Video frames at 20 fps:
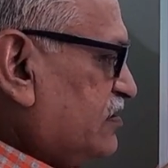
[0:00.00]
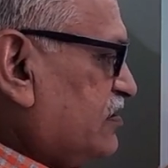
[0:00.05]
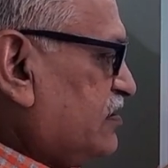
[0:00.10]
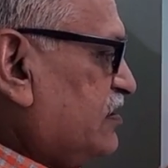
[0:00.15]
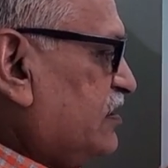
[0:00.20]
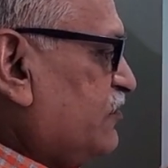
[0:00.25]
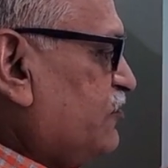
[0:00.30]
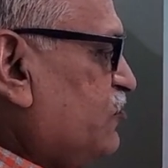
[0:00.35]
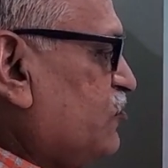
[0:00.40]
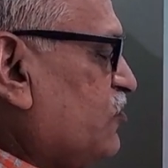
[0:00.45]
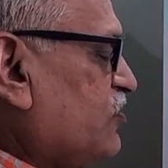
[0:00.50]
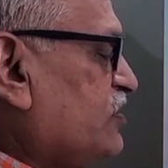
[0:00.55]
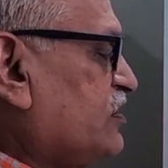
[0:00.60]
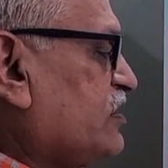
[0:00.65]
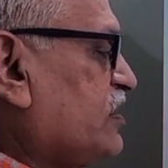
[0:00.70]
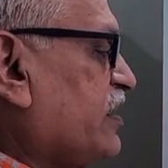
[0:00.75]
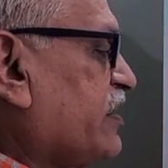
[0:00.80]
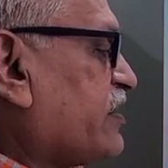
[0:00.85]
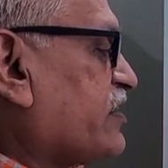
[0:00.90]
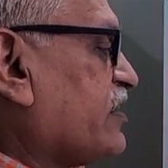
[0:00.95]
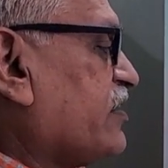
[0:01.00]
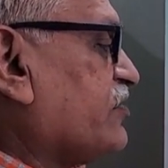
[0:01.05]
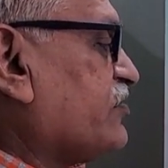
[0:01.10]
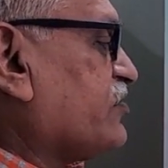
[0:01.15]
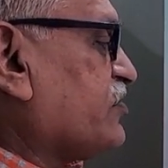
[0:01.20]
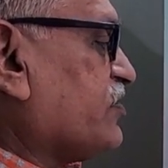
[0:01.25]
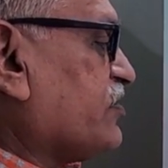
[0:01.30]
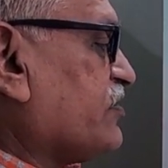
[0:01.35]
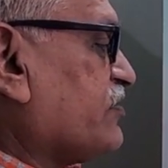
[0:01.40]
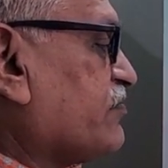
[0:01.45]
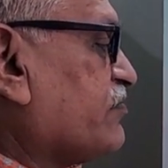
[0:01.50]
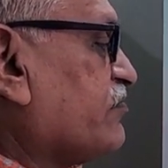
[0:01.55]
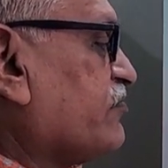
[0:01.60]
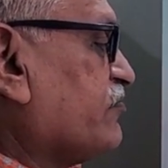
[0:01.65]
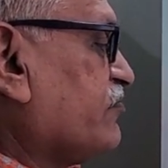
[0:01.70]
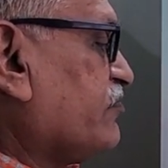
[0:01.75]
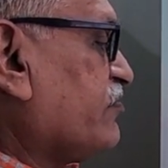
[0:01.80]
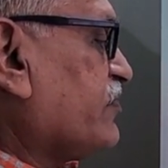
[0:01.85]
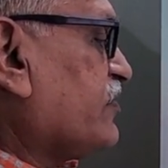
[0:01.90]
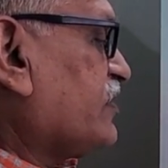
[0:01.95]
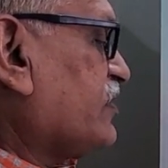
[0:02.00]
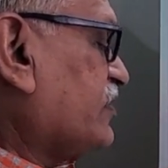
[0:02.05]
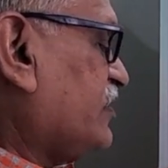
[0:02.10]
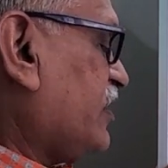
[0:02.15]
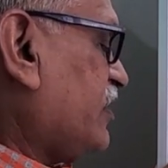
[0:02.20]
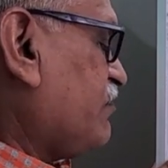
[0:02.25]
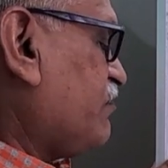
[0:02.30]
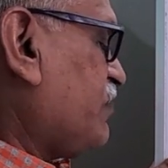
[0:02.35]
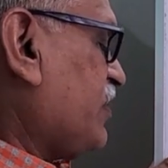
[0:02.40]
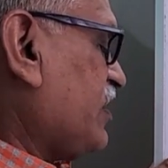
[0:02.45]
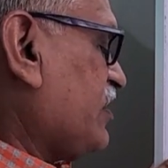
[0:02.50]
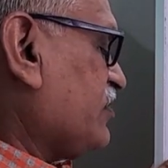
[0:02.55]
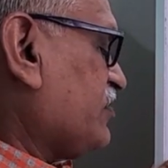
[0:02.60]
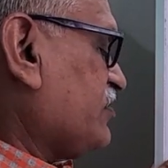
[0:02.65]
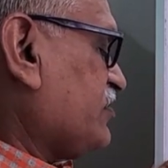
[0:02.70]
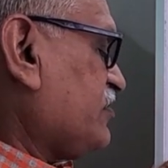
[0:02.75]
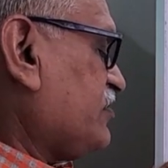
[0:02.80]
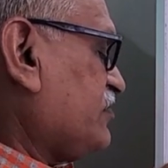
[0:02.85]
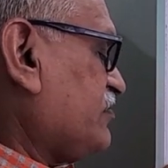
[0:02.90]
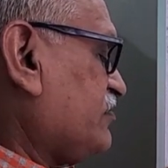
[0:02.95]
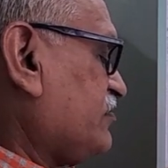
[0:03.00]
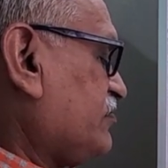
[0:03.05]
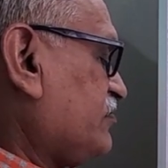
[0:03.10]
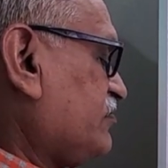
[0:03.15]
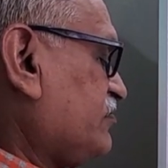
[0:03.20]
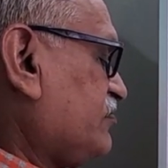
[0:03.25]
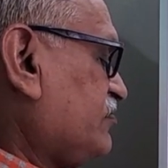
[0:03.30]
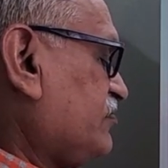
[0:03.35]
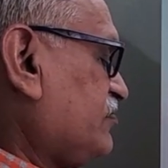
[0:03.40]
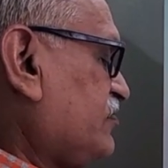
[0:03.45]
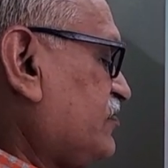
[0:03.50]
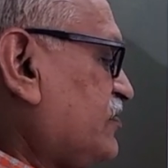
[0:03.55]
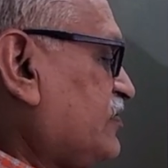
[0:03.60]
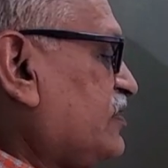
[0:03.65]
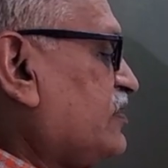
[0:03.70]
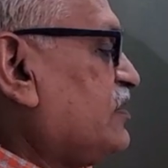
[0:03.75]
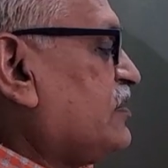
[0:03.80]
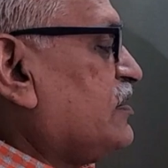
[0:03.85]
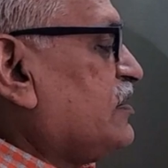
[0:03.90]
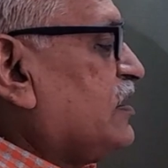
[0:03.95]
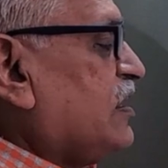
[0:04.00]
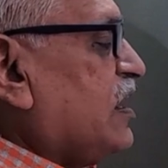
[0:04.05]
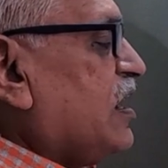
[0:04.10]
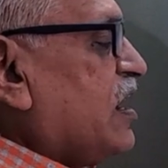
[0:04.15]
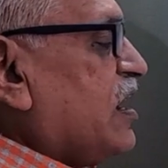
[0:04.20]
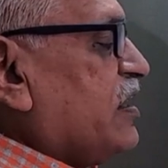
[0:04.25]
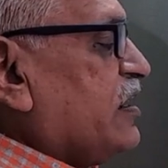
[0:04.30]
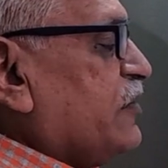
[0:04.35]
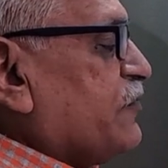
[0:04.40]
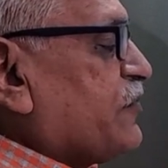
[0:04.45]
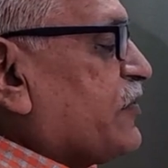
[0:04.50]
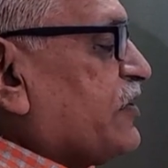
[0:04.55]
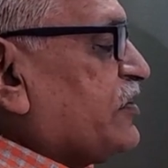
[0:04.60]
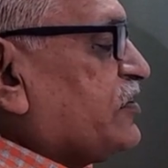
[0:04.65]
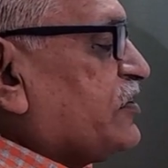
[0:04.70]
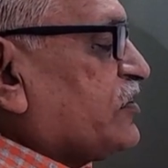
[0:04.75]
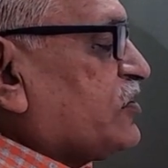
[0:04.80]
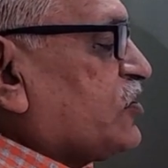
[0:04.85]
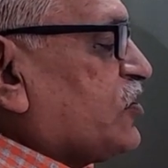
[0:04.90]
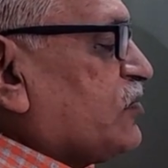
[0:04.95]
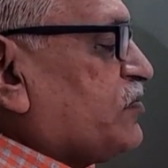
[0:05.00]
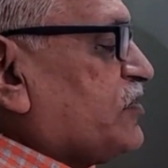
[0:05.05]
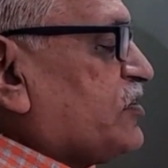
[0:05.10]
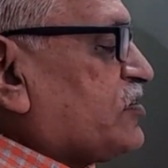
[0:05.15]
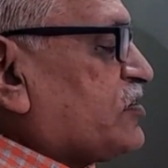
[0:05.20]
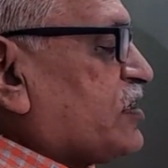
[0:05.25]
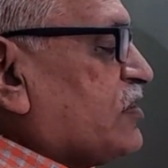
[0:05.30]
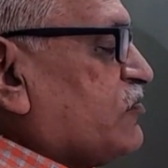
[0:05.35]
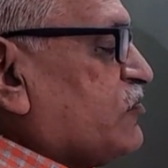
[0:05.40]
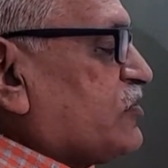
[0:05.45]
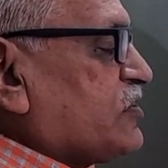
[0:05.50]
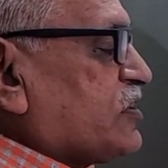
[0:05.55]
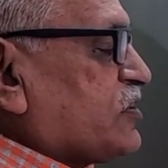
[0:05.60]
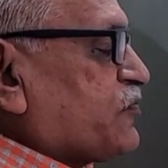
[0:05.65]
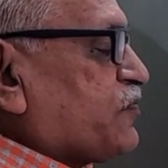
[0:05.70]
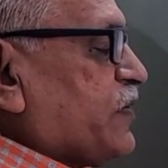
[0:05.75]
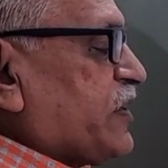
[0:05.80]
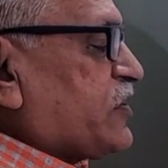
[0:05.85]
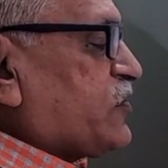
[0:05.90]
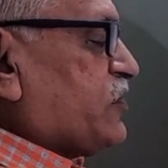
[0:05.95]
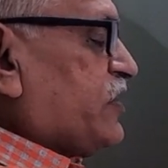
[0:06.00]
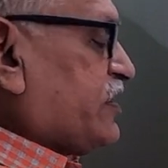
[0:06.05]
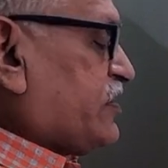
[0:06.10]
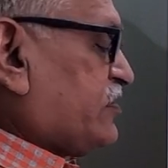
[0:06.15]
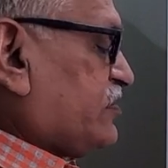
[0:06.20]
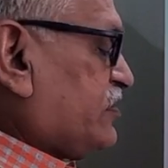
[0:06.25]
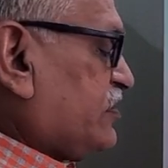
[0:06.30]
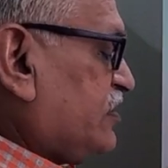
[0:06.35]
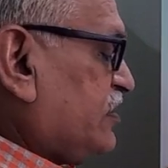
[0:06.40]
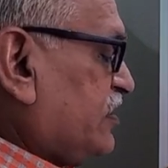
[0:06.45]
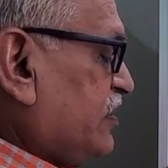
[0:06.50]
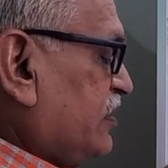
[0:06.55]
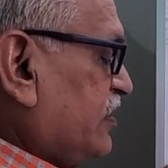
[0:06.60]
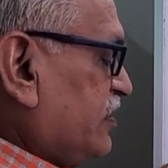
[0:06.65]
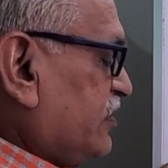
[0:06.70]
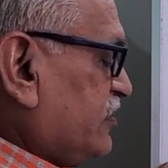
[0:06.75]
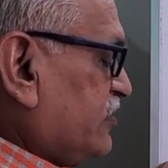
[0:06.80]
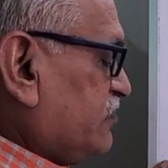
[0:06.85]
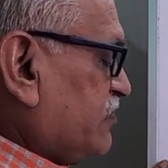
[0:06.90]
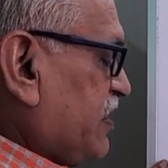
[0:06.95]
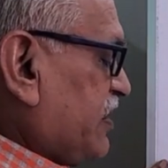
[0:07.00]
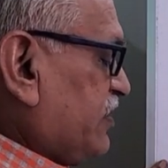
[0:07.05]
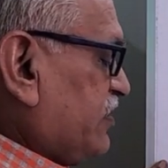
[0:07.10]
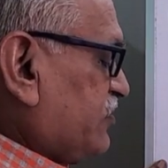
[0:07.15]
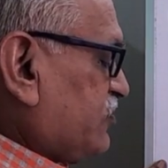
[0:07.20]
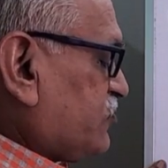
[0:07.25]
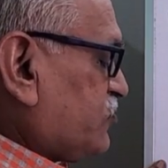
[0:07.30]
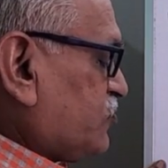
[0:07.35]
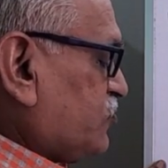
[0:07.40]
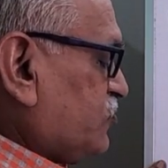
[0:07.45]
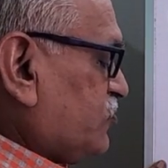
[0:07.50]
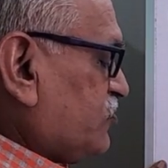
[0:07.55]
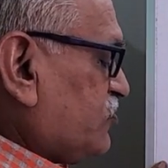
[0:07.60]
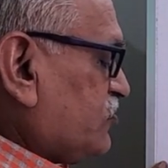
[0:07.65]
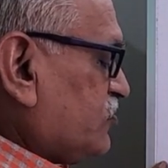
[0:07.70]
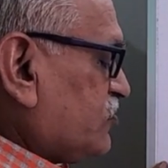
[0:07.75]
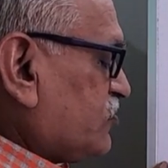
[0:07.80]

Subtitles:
if you want correct answer. Then plus differentiation of this term with respect to x, it is minus 2.